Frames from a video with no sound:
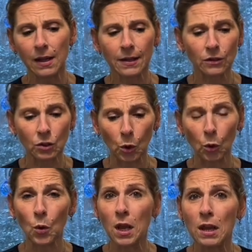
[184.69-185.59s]

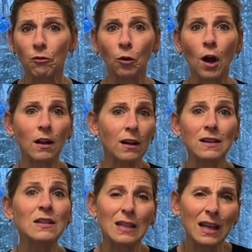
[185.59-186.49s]
So
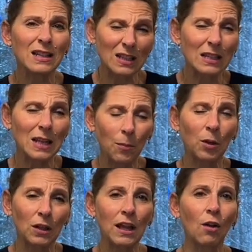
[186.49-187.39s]
it's
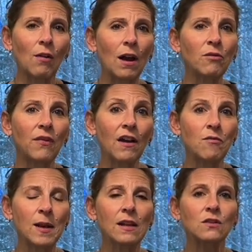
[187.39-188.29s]
typically around 5
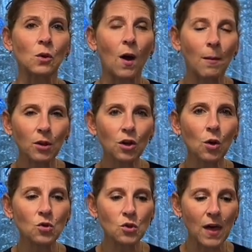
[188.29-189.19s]
minutes. So I'm gonna go
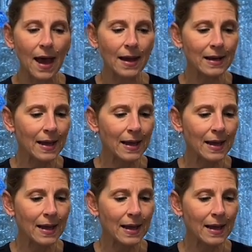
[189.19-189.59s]
do that.